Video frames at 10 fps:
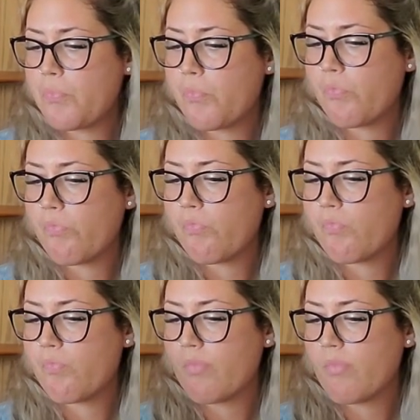
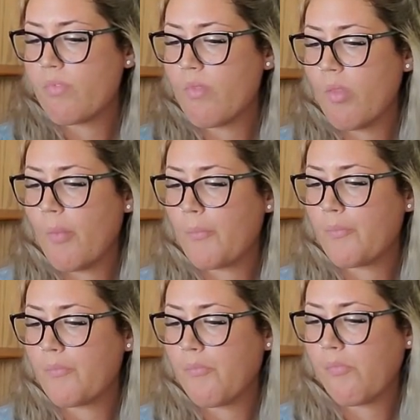
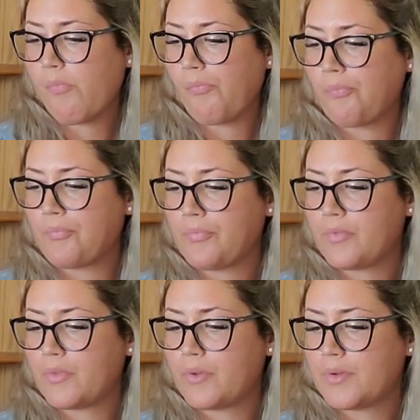
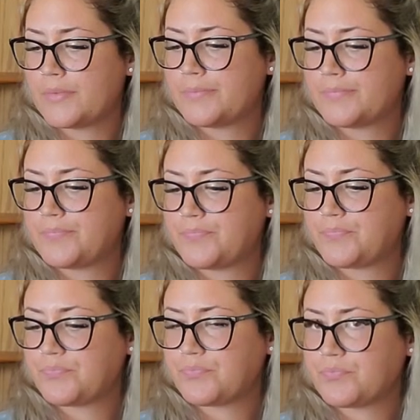
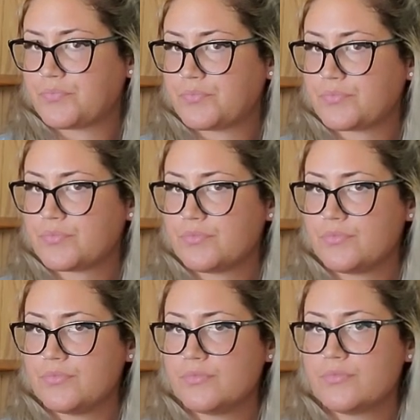
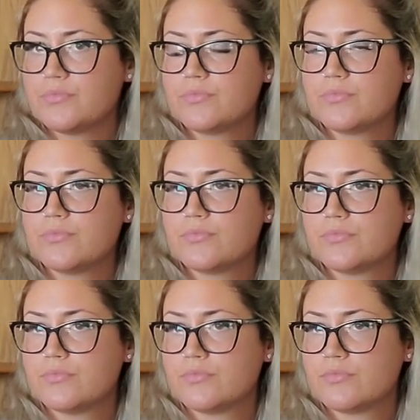
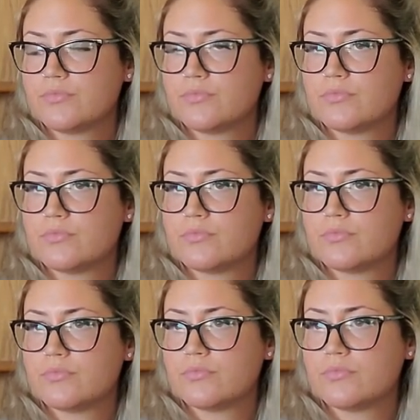
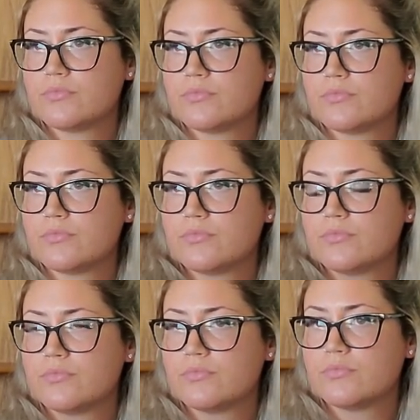
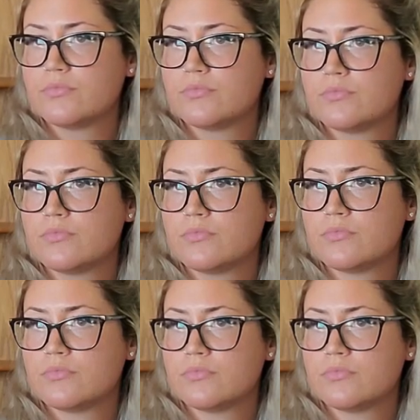(not speaking)